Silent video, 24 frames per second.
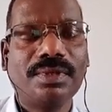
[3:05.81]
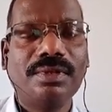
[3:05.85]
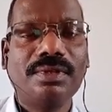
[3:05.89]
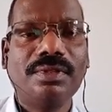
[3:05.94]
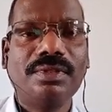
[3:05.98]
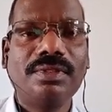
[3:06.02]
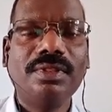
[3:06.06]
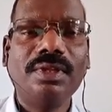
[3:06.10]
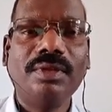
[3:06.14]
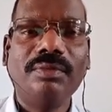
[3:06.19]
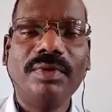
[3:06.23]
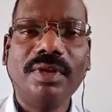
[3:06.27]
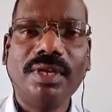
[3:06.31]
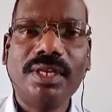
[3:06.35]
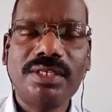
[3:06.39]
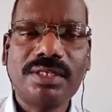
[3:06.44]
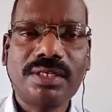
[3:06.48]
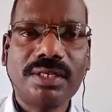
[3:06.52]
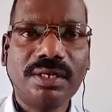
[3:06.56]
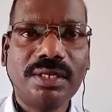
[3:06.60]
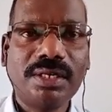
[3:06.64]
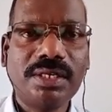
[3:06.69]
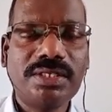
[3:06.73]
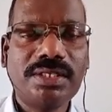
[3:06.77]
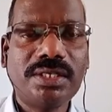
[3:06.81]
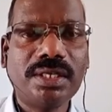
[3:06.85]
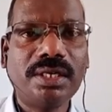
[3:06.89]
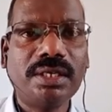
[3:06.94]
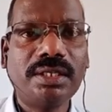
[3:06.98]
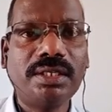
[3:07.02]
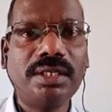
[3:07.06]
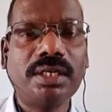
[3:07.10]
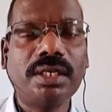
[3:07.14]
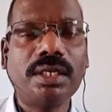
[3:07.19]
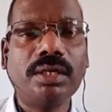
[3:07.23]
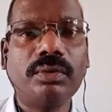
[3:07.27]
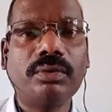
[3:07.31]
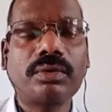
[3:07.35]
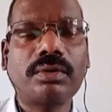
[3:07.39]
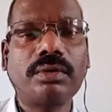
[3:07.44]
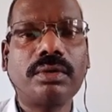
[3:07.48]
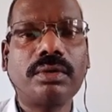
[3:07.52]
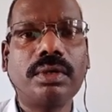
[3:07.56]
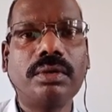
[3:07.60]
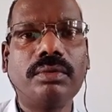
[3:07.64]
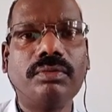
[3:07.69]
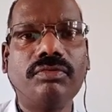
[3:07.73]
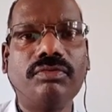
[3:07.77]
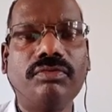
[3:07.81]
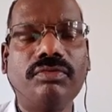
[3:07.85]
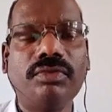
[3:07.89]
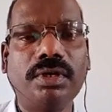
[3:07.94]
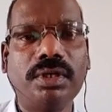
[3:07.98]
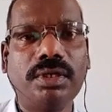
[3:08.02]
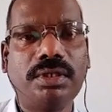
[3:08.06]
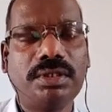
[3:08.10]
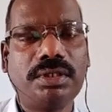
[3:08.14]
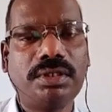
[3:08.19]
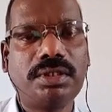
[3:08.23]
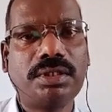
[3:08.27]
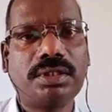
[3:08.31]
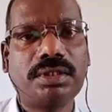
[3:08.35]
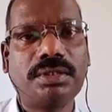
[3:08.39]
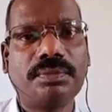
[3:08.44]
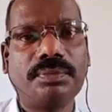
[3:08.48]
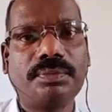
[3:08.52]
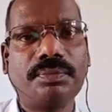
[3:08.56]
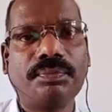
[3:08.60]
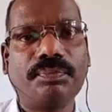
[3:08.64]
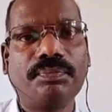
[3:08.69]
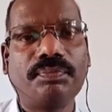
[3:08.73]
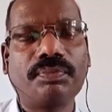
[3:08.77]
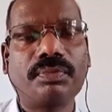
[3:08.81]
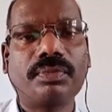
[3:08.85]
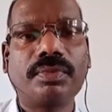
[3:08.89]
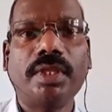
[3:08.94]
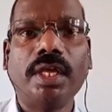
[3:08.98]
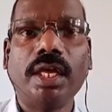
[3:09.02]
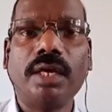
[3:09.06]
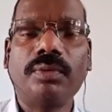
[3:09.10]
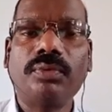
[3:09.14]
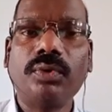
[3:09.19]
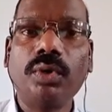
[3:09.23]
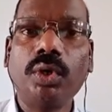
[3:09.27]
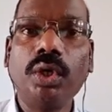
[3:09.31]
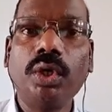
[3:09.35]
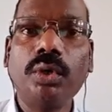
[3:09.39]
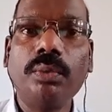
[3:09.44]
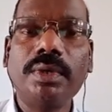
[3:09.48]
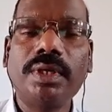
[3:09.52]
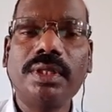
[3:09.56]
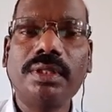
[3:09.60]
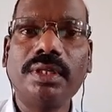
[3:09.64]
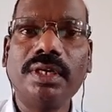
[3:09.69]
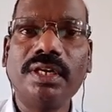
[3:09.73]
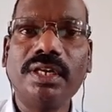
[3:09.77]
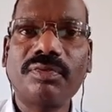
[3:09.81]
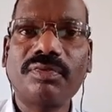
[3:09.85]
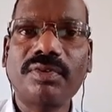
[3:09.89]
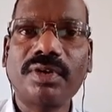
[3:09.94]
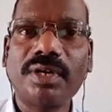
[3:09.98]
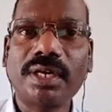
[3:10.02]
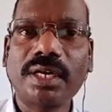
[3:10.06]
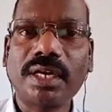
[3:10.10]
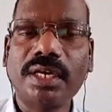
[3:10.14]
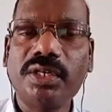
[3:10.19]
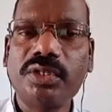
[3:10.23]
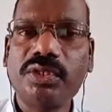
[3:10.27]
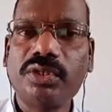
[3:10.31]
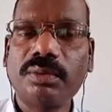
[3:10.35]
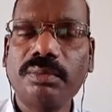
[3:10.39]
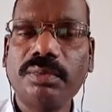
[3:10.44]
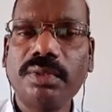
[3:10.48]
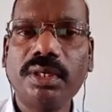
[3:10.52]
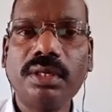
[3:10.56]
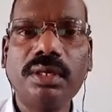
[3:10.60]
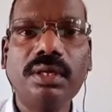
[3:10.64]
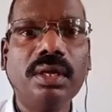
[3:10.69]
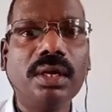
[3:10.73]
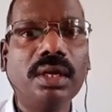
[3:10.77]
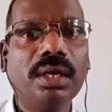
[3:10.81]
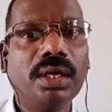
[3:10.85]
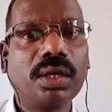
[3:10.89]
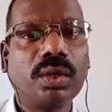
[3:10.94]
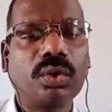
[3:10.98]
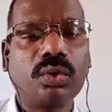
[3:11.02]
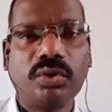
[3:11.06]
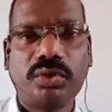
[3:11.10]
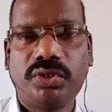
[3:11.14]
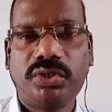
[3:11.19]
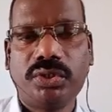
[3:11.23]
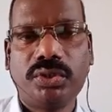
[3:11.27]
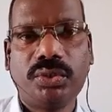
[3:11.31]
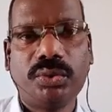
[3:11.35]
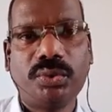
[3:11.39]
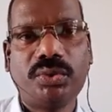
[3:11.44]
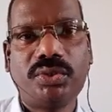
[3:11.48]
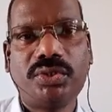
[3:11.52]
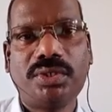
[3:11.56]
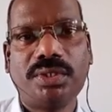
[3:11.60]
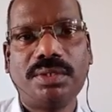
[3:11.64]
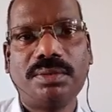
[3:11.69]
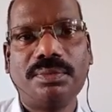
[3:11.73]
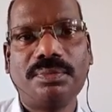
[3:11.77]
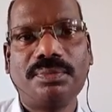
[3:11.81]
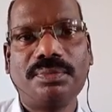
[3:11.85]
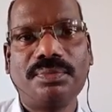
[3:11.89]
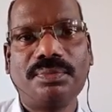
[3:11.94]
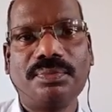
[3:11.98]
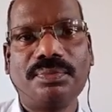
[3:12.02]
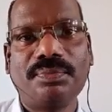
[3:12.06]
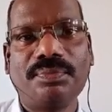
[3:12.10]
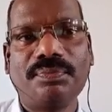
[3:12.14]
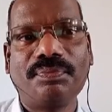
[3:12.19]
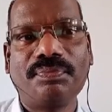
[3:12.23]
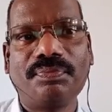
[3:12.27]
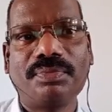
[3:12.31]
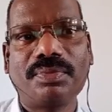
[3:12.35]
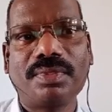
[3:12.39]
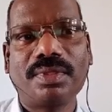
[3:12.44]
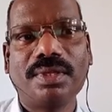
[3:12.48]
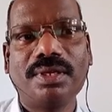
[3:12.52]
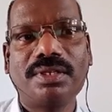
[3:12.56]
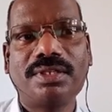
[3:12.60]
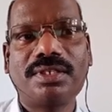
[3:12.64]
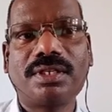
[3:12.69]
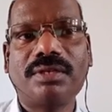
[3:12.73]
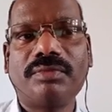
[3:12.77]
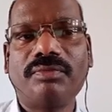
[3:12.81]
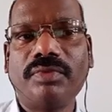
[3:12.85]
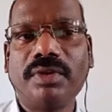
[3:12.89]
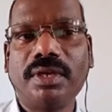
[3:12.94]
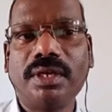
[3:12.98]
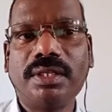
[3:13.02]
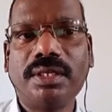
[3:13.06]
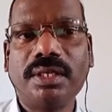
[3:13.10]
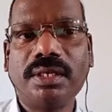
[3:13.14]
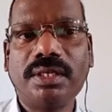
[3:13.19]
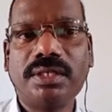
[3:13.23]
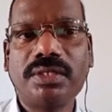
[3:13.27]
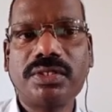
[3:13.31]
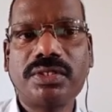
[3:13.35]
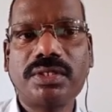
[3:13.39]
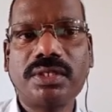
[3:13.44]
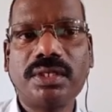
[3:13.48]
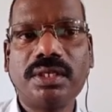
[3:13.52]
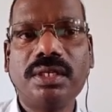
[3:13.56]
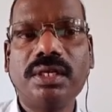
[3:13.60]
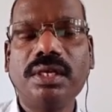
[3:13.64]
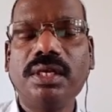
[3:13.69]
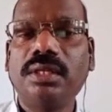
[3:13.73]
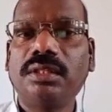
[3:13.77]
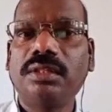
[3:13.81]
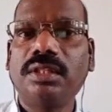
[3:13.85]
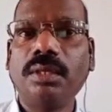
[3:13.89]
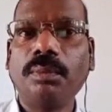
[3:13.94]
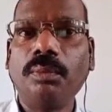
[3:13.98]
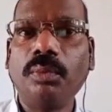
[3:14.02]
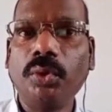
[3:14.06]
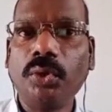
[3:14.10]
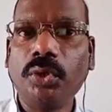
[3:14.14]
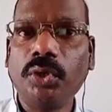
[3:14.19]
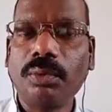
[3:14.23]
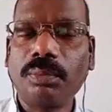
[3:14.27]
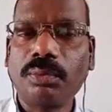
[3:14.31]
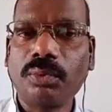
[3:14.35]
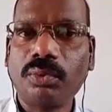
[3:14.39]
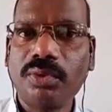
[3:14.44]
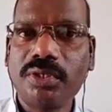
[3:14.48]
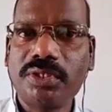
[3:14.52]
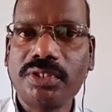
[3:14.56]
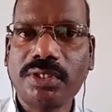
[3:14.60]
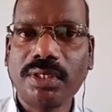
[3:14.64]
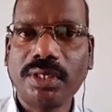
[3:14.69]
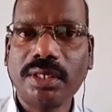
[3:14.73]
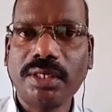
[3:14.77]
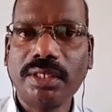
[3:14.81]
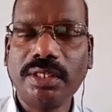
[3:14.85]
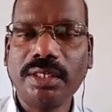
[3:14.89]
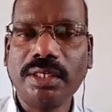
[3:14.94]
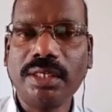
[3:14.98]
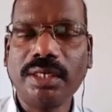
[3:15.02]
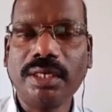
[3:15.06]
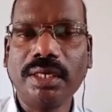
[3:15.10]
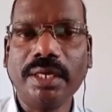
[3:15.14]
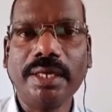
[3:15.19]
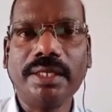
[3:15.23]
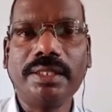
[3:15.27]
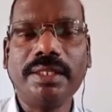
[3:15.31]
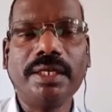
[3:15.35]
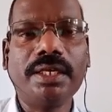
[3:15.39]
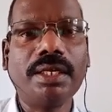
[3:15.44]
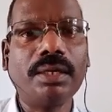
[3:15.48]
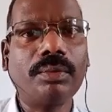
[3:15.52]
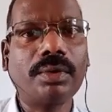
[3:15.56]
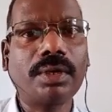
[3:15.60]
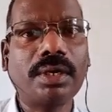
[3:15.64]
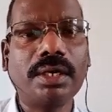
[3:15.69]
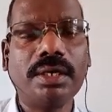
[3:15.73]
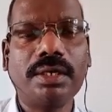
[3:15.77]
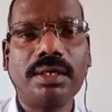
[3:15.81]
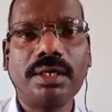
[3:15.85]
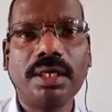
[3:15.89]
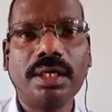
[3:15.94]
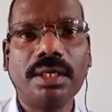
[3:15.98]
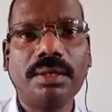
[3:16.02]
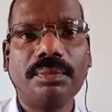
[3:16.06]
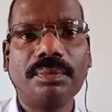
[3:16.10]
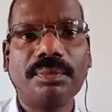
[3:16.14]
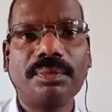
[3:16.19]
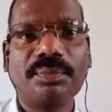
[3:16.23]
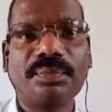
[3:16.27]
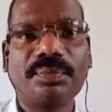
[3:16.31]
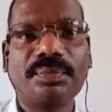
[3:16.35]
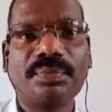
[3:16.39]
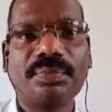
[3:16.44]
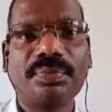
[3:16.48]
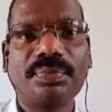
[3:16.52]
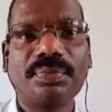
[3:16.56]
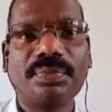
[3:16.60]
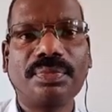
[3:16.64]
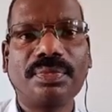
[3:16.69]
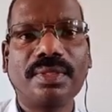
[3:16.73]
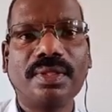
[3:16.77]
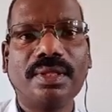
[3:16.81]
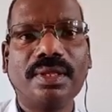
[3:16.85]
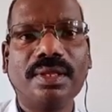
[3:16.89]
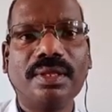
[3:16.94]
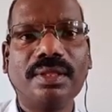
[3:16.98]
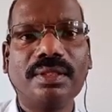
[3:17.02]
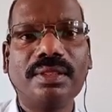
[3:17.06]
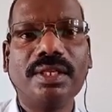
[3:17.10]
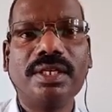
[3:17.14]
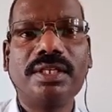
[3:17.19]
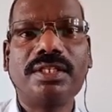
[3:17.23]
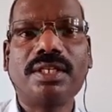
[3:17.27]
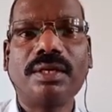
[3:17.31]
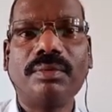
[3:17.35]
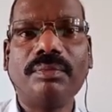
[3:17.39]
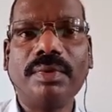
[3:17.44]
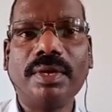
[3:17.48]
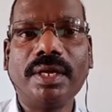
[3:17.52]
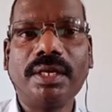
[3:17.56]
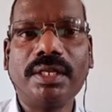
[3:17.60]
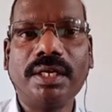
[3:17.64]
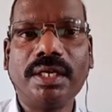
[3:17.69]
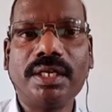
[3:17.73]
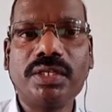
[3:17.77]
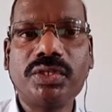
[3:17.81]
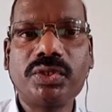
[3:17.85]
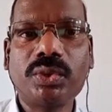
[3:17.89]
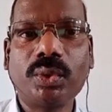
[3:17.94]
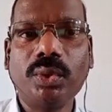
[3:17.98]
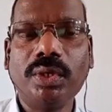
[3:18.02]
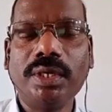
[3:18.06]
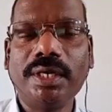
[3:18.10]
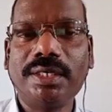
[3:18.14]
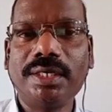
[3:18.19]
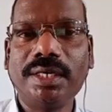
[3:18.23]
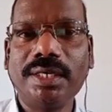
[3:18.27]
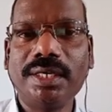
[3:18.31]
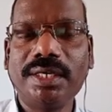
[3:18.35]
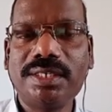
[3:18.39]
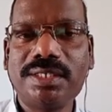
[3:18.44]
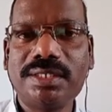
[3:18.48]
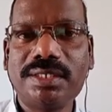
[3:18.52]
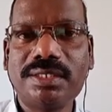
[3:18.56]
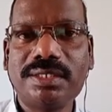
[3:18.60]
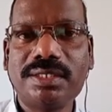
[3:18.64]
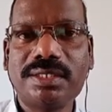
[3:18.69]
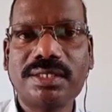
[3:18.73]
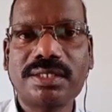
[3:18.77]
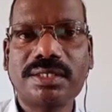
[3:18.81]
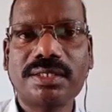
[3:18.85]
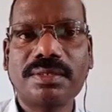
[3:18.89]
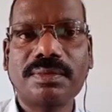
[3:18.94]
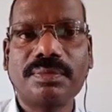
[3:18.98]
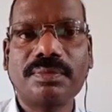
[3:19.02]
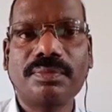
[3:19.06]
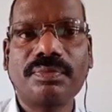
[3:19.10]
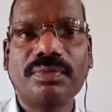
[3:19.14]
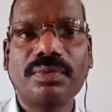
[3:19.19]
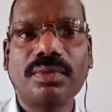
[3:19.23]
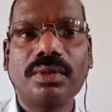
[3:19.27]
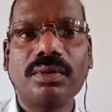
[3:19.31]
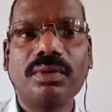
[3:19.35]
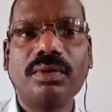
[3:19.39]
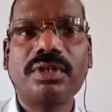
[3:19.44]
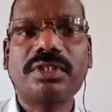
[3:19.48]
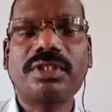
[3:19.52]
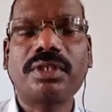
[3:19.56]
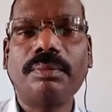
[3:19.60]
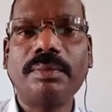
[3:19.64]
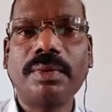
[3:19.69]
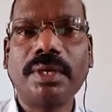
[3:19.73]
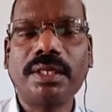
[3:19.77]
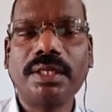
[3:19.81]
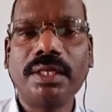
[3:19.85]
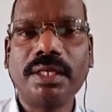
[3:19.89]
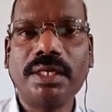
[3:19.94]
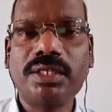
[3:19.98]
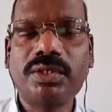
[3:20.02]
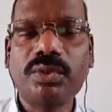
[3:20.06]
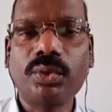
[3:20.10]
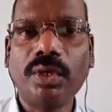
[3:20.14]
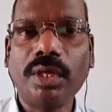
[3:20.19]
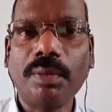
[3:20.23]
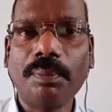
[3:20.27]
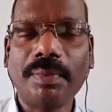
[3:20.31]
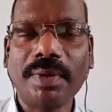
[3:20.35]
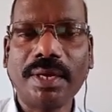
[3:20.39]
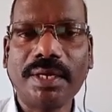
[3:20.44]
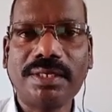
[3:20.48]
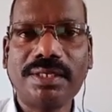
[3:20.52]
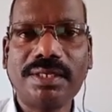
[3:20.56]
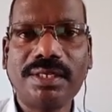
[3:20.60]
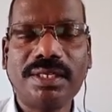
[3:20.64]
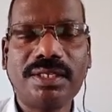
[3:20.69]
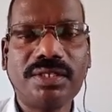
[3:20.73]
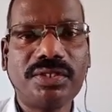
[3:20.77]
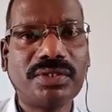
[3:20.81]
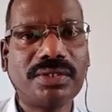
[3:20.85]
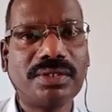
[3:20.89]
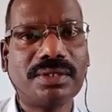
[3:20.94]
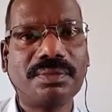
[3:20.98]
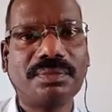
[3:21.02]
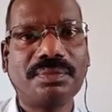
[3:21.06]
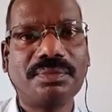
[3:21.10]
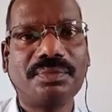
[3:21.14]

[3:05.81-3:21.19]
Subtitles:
The various countries are there in our world. They are following the different kinds of the constitution. Somewhere that is the body of rules are there like that our country. Then somewhere that is only traditions or somewhere that is only practice.